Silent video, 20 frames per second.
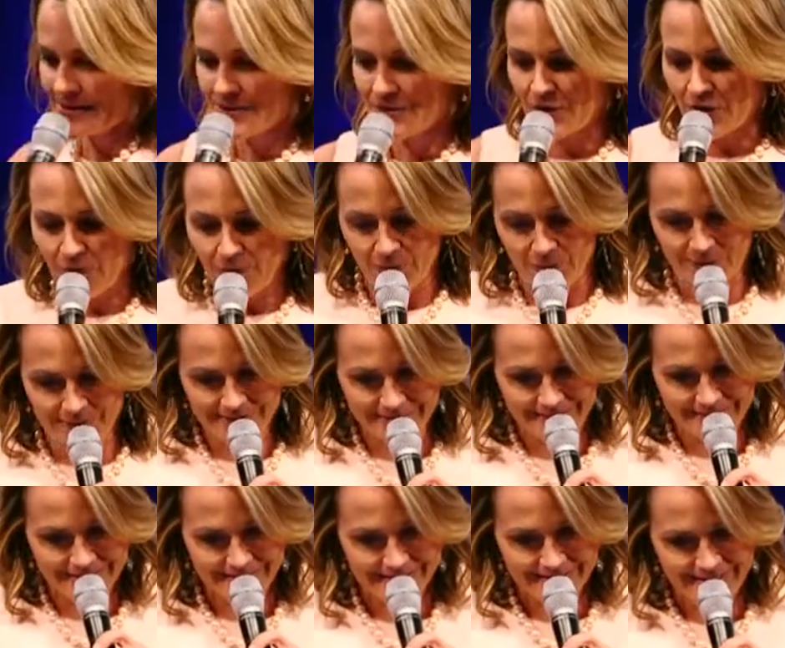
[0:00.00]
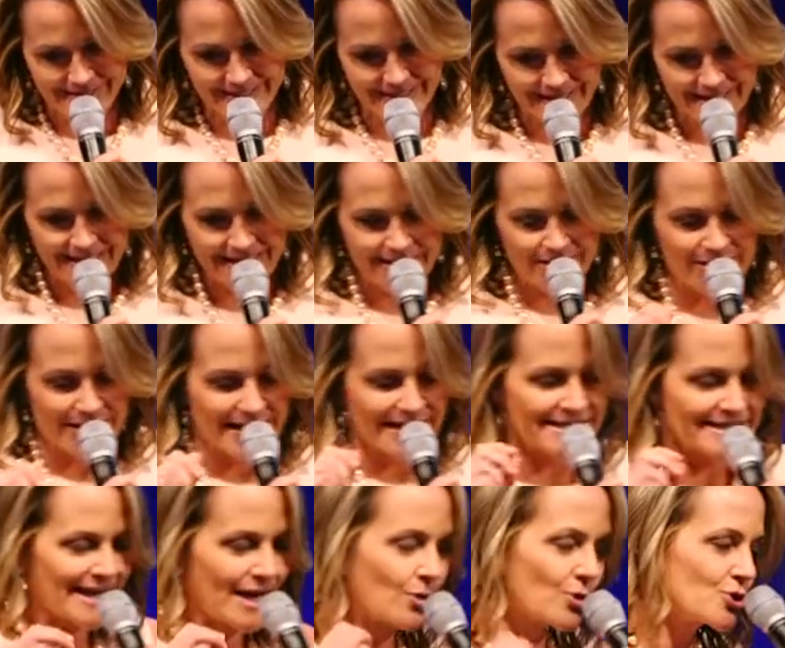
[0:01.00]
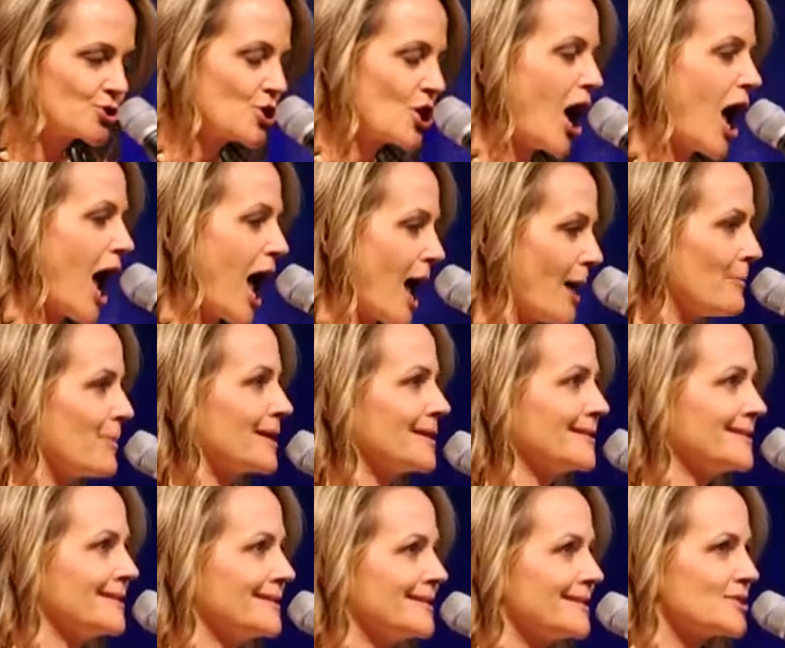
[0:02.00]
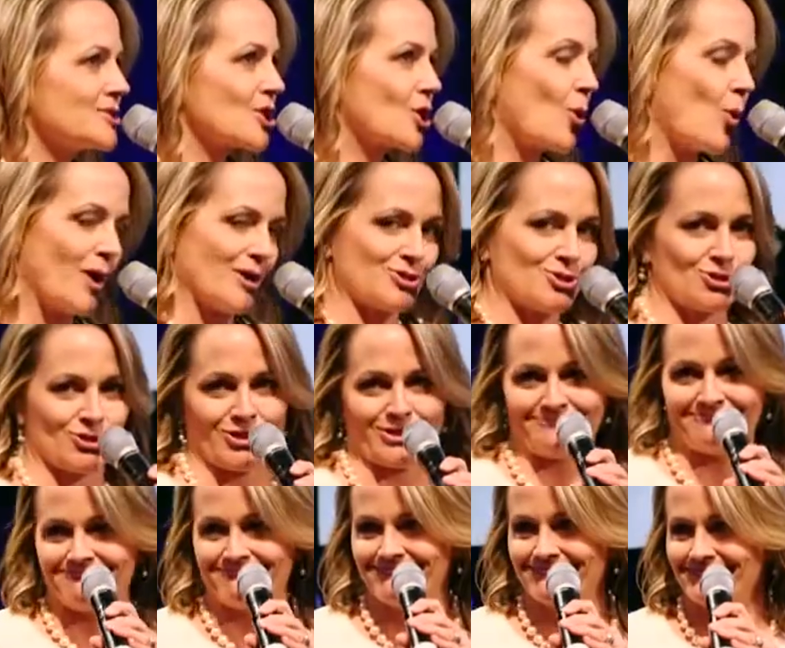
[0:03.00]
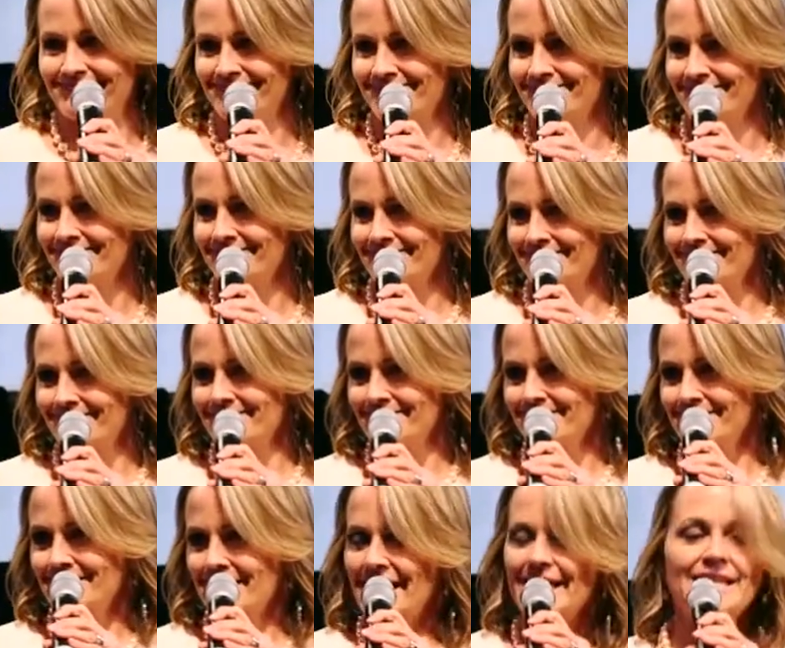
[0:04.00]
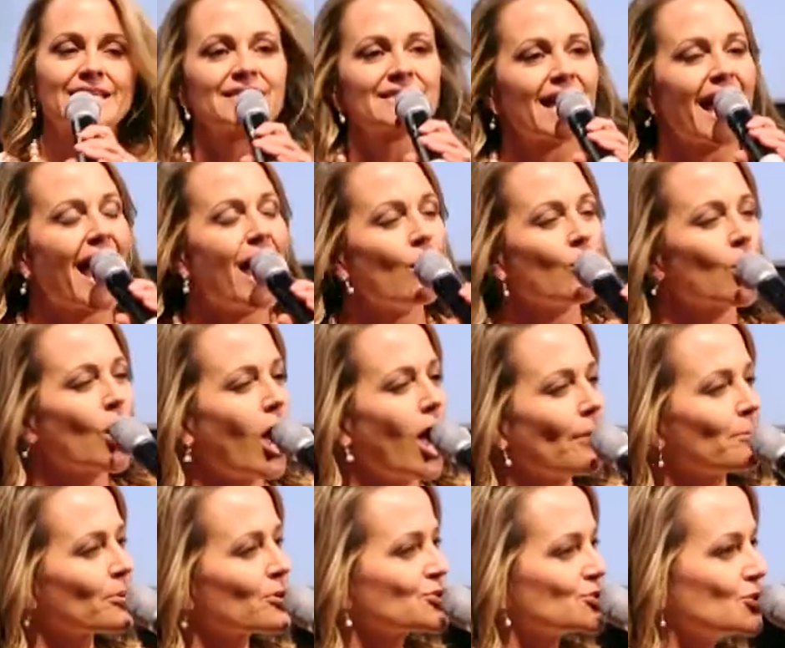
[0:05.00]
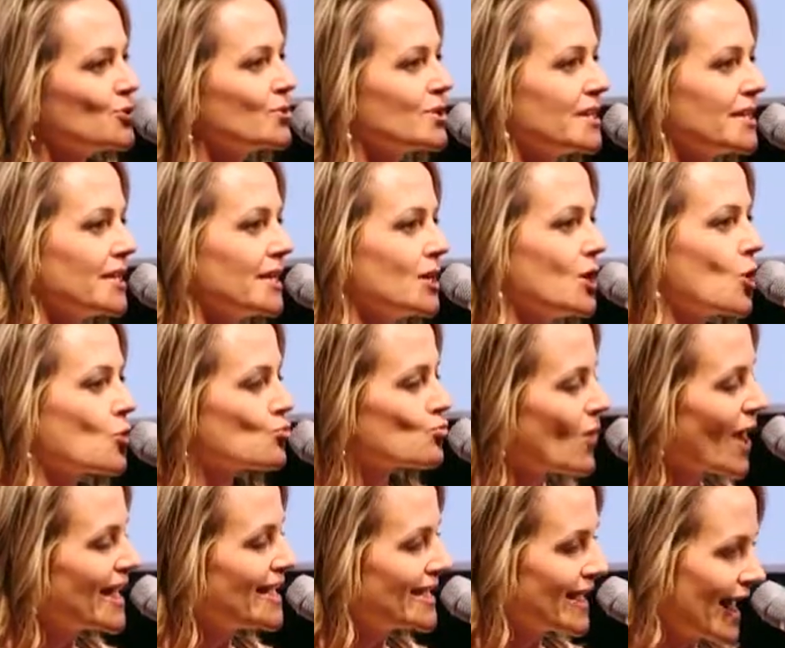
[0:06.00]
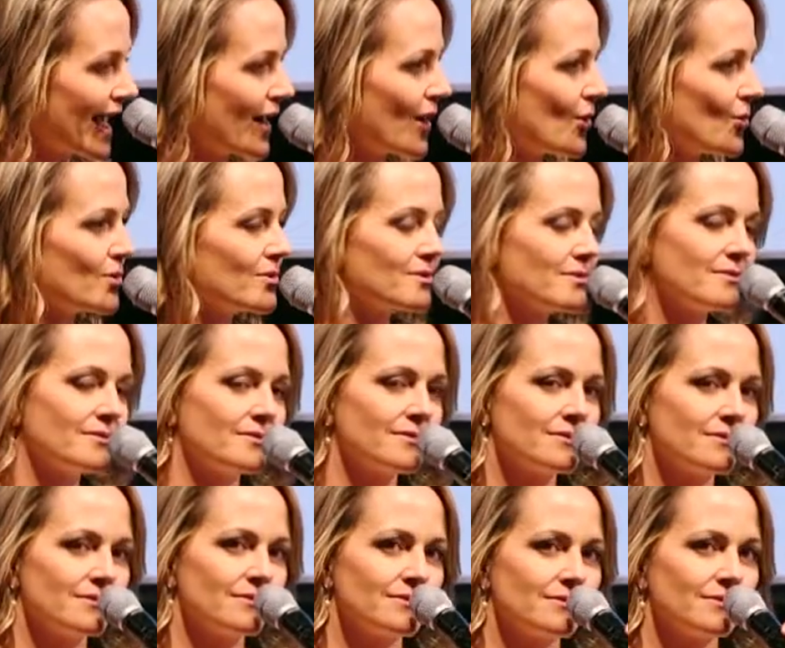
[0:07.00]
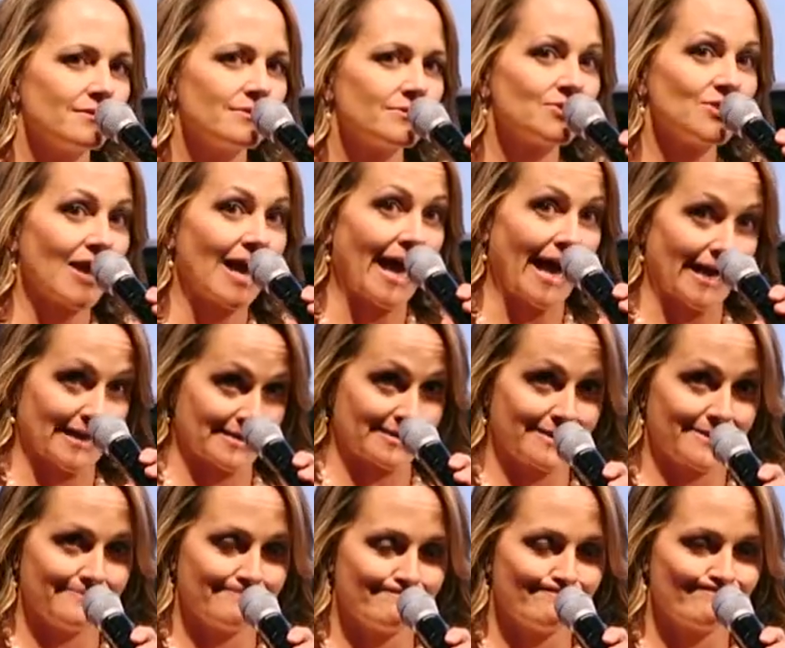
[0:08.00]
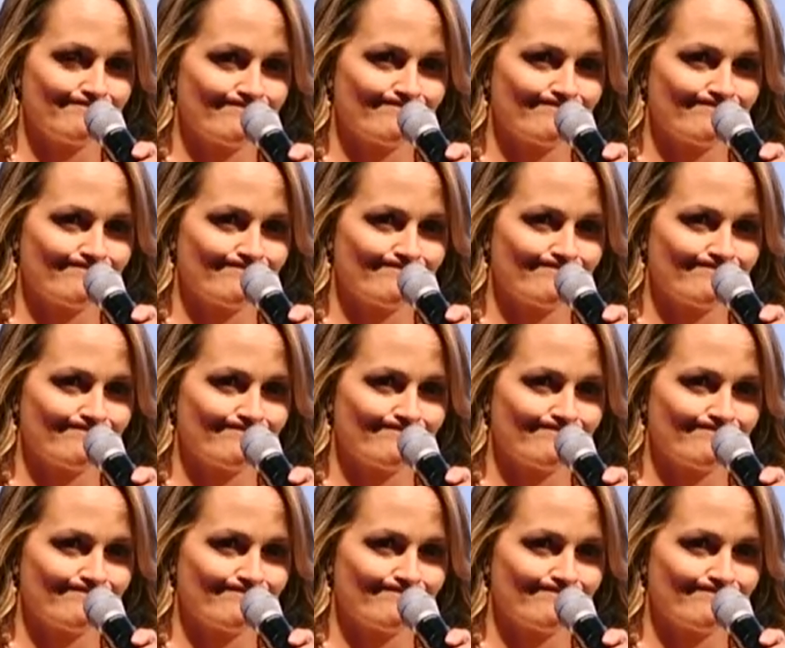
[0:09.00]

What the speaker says: So, it's our job to question, and it's our opportunity right now to act.